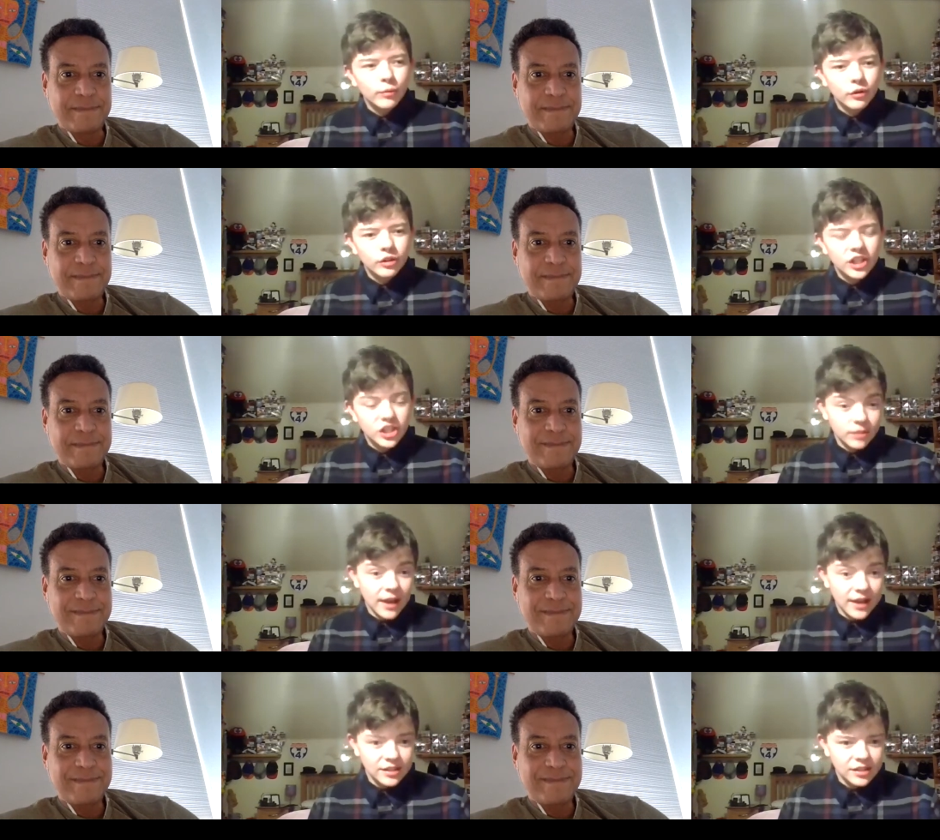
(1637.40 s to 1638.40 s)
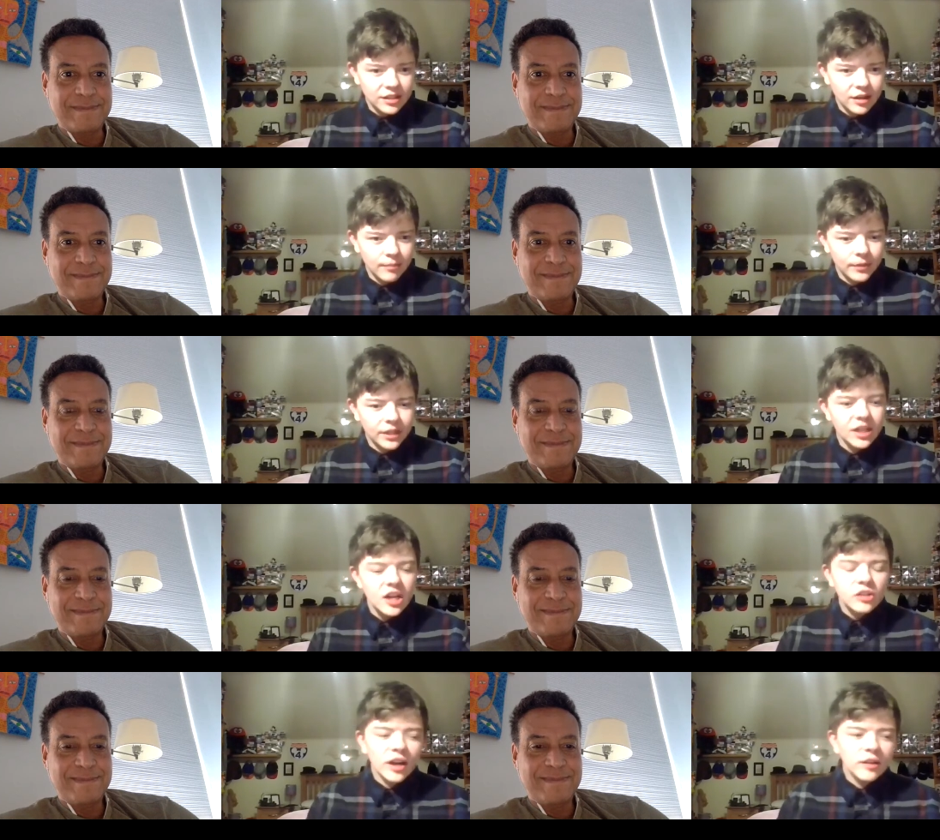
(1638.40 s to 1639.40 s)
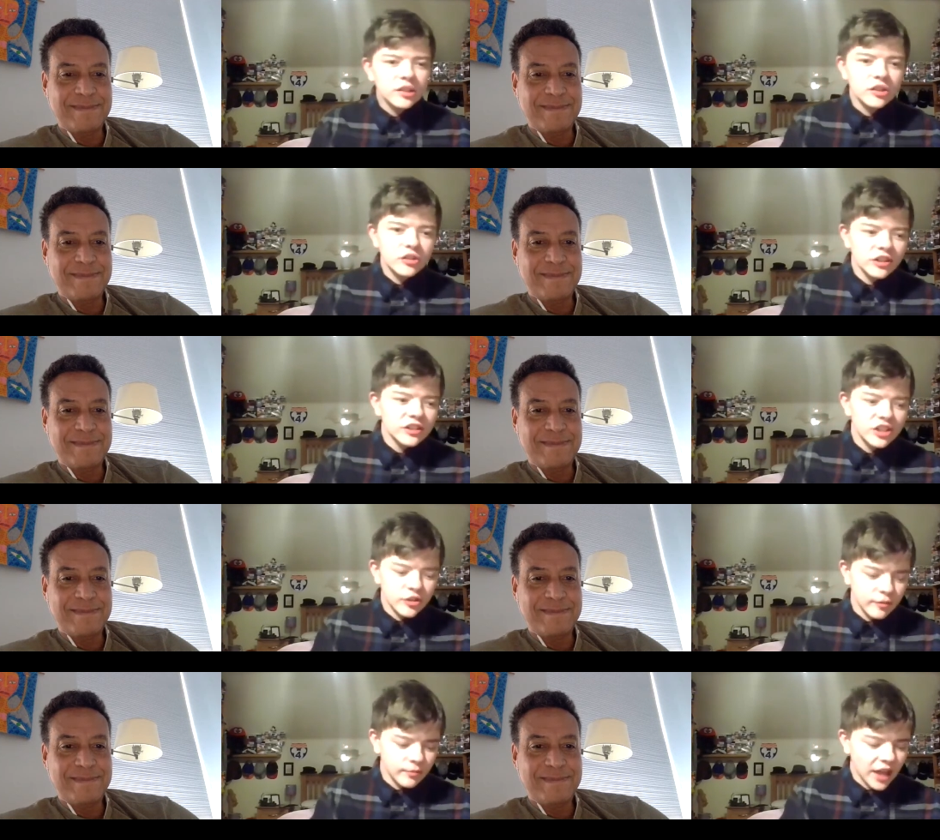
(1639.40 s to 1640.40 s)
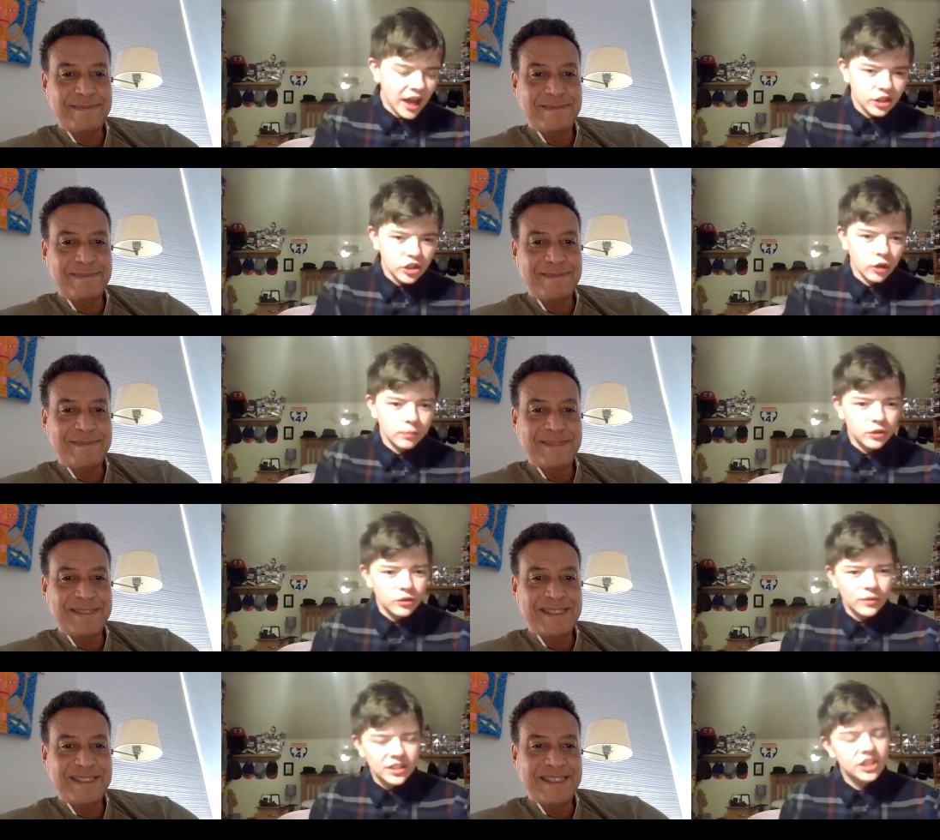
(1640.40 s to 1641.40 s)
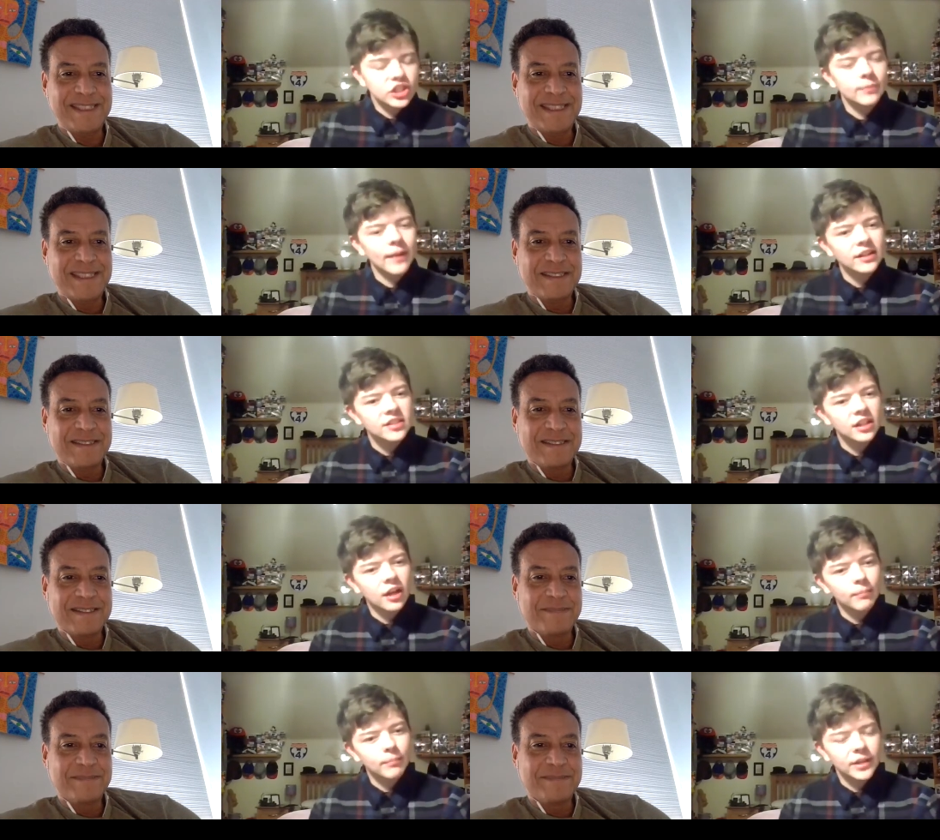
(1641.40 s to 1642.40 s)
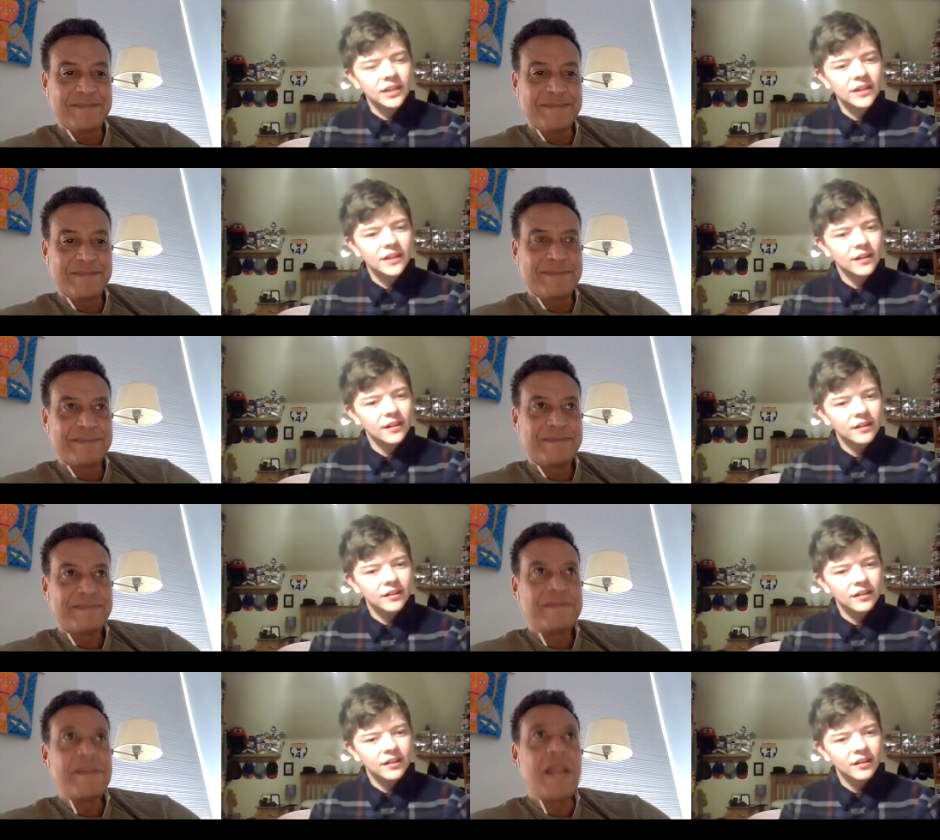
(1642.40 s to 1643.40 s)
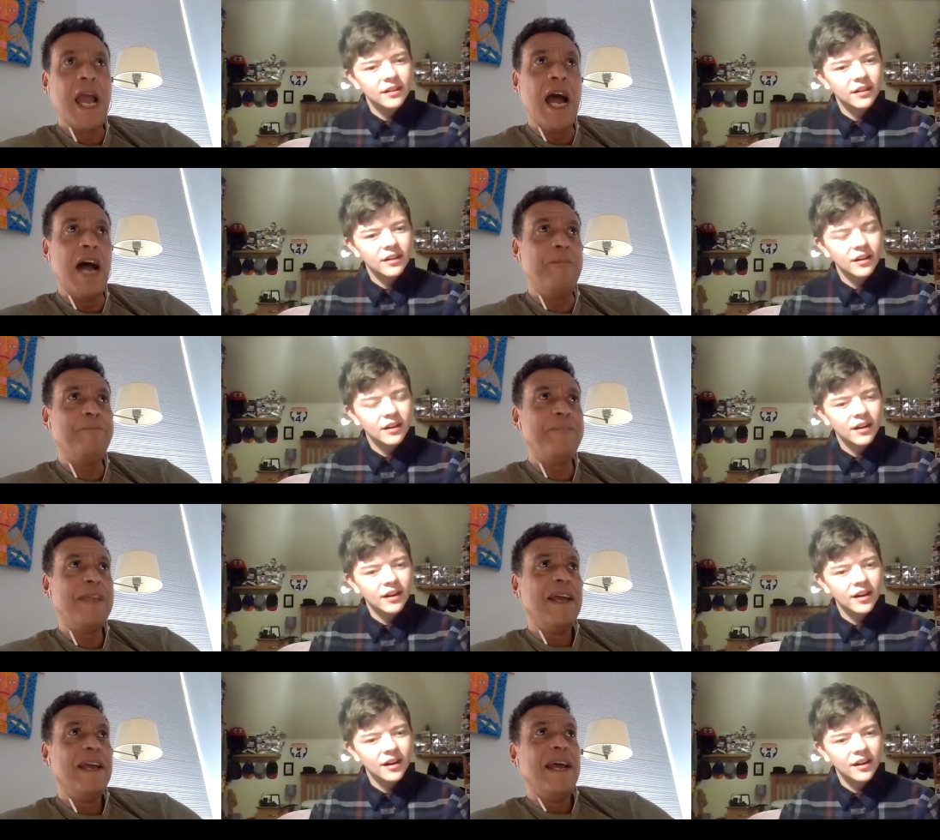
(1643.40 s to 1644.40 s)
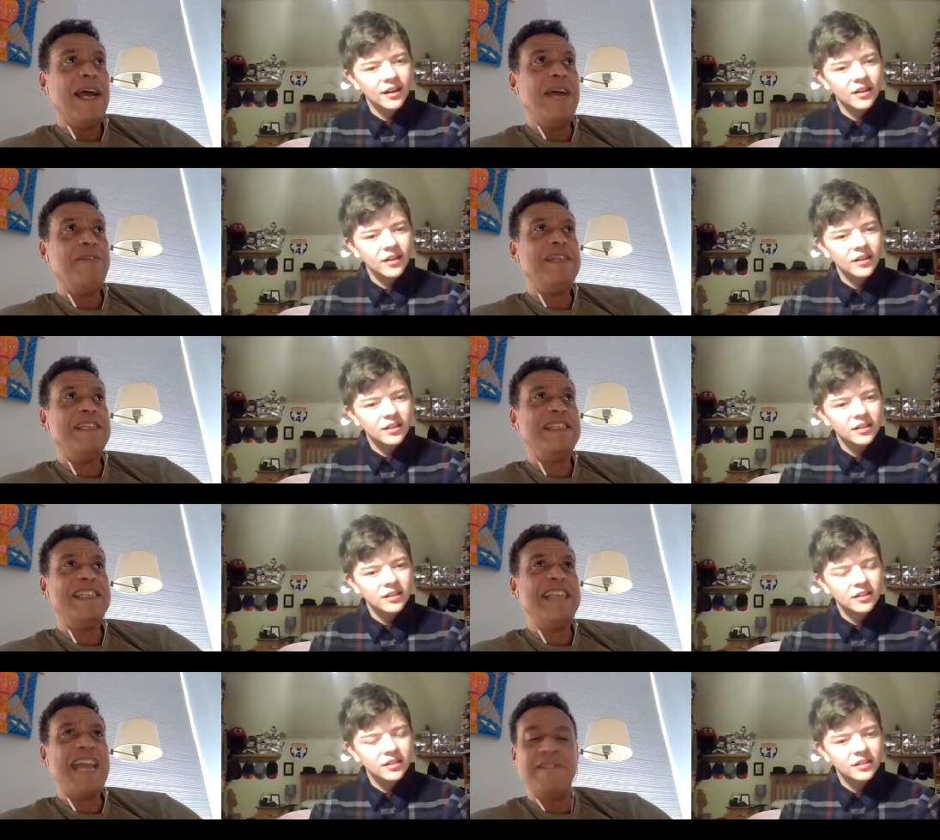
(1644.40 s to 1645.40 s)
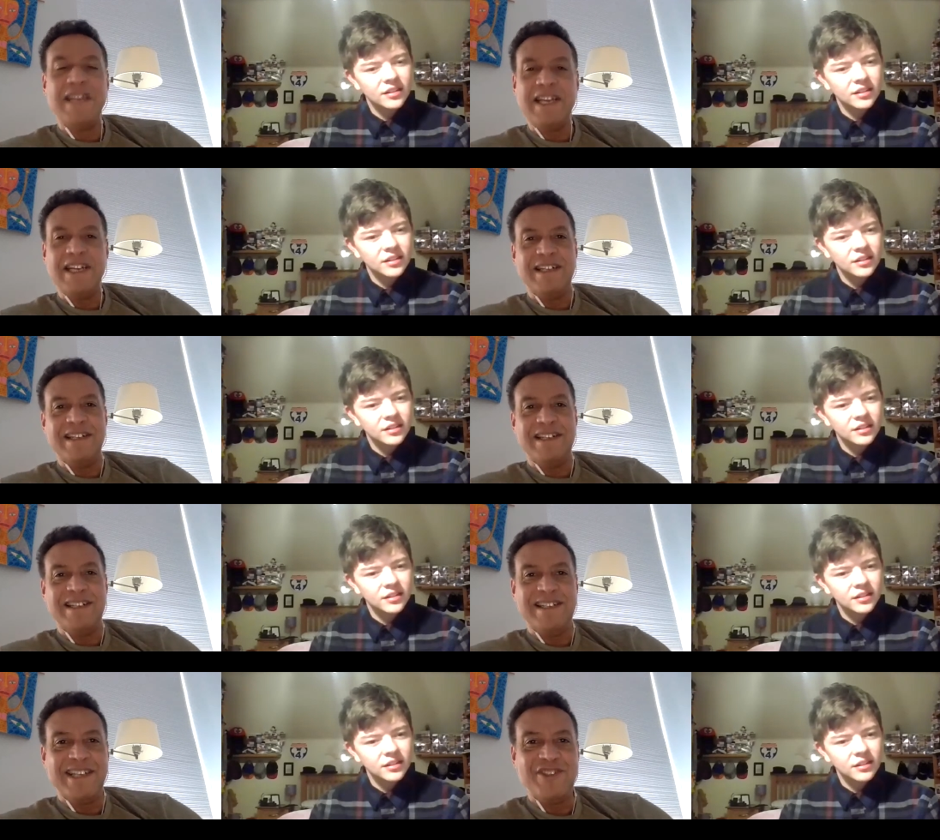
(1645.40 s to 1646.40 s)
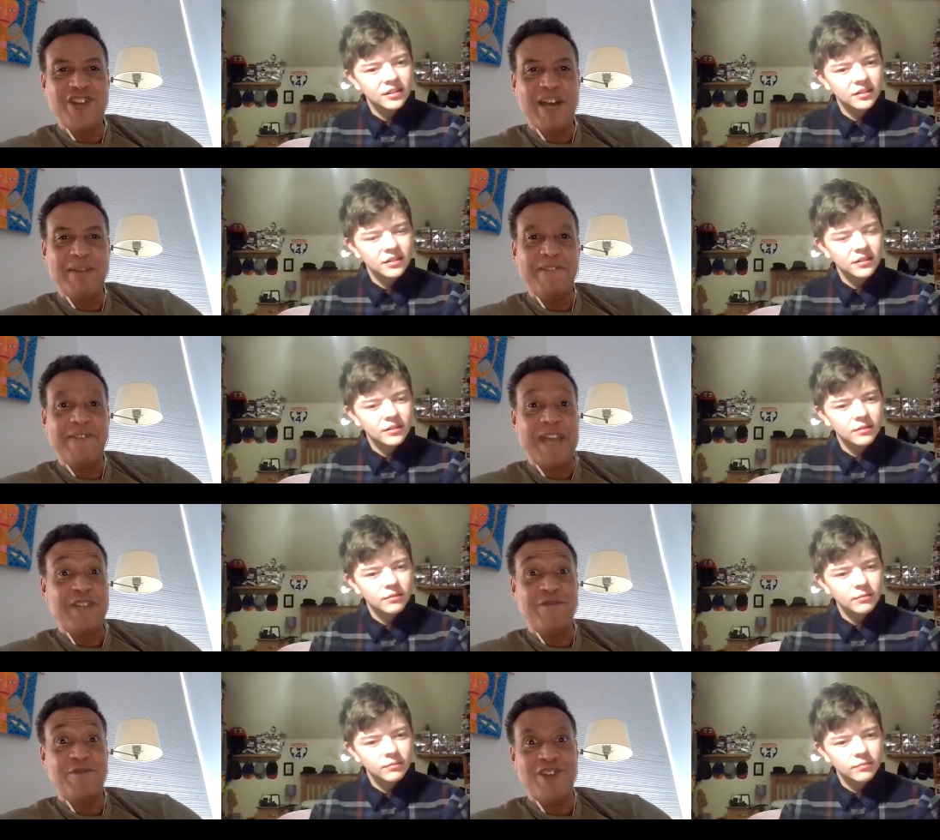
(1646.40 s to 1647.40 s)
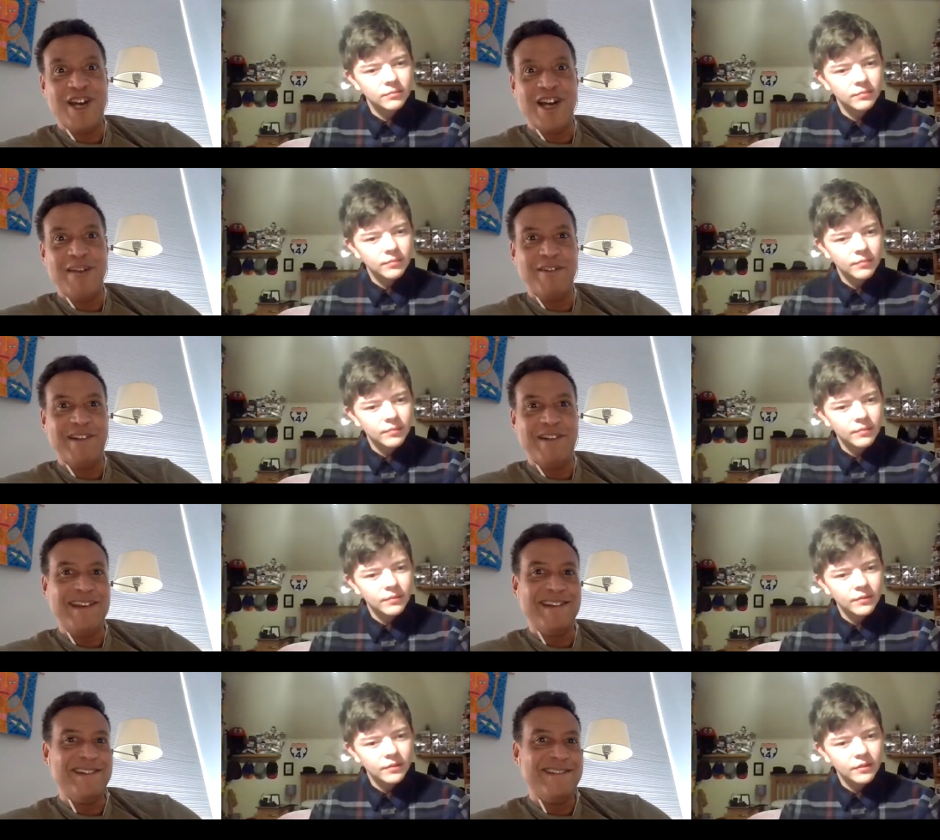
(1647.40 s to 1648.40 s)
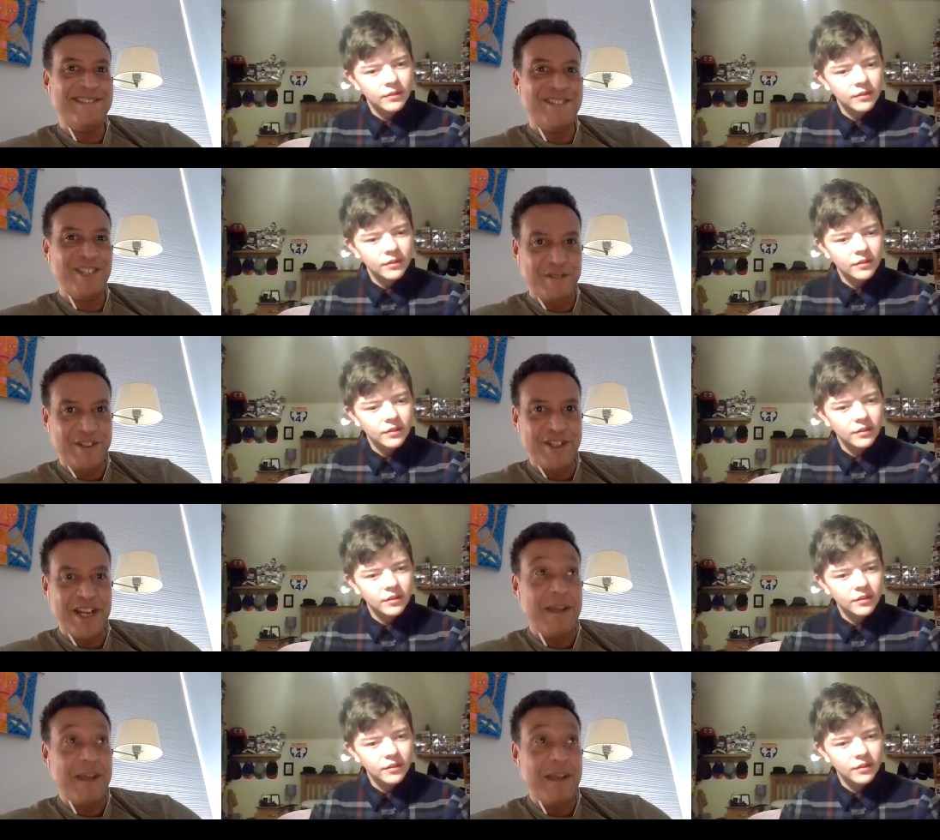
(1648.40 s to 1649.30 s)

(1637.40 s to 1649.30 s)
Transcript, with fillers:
Speaker 1: were on the Jim Henson Company. So, how did you transition from that job to go into the Jim Henson Company?
Speaker 2: Um, I really didn't have like like a job, like a fast food job or like a delivery job. I